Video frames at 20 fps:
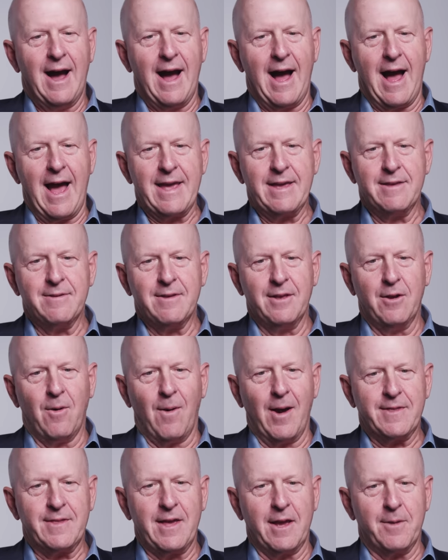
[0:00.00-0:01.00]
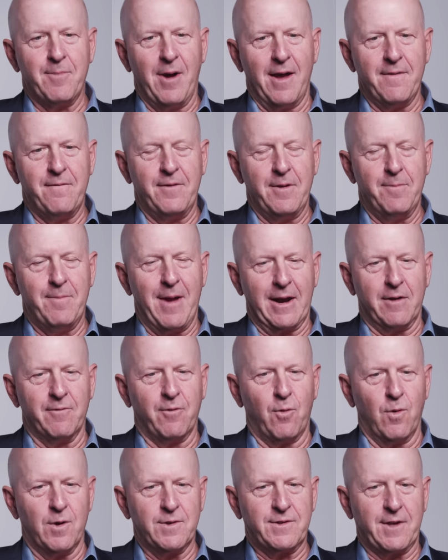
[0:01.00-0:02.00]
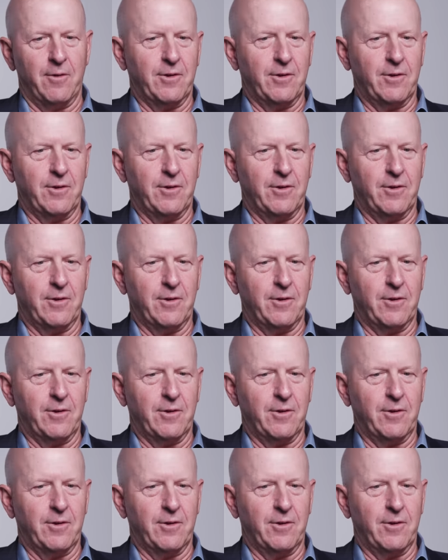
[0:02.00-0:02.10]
I take my feedback, of course.